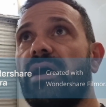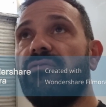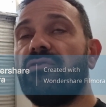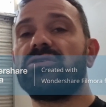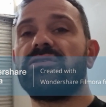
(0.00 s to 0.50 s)

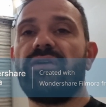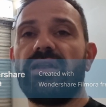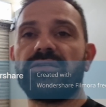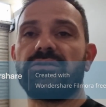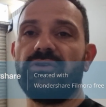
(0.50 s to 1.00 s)
first
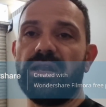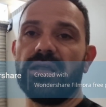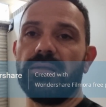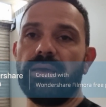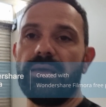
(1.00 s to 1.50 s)
event is really
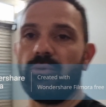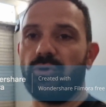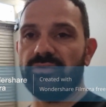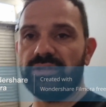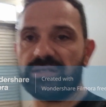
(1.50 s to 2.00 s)
going to be more
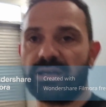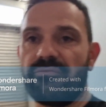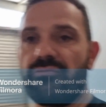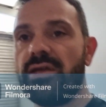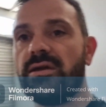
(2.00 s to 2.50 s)
of a
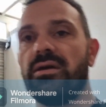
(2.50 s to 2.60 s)
discovery.